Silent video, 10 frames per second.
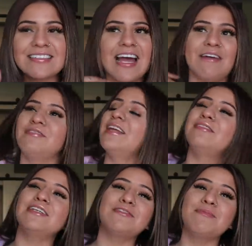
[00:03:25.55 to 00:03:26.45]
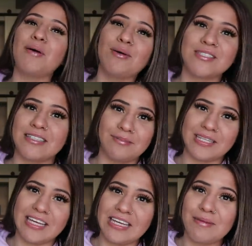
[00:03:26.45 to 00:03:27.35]
I've never even posted a
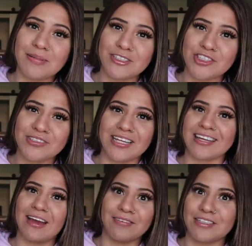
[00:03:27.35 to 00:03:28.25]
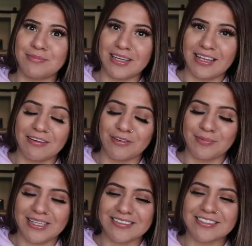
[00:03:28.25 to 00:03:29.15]
bikini picture like ever in my life on
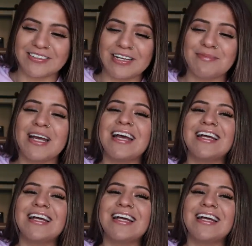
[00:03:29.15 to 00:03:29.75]
my Instagram.